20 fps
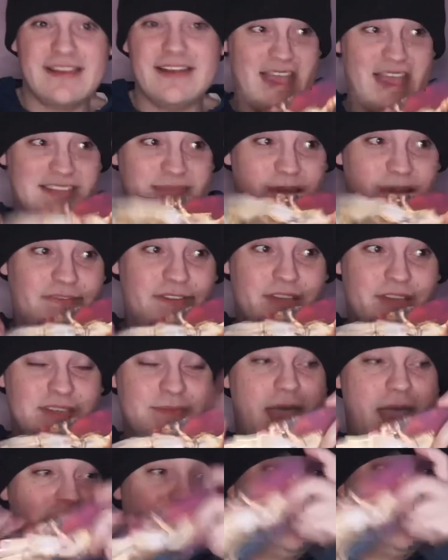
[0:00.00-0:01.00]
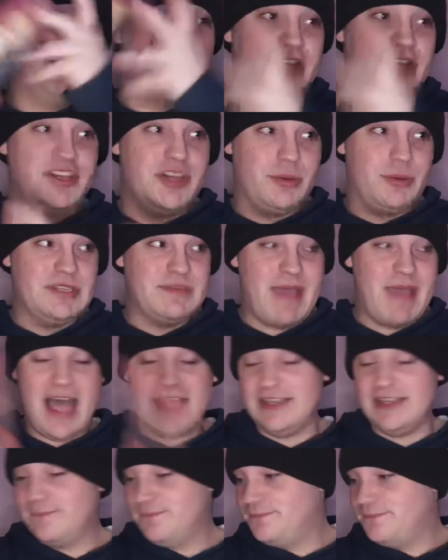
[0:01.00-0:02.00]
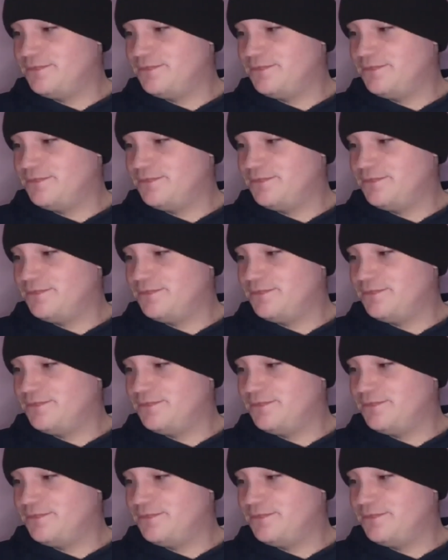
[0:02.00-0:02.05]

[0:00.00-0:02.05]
That's my first palette, my newest palette.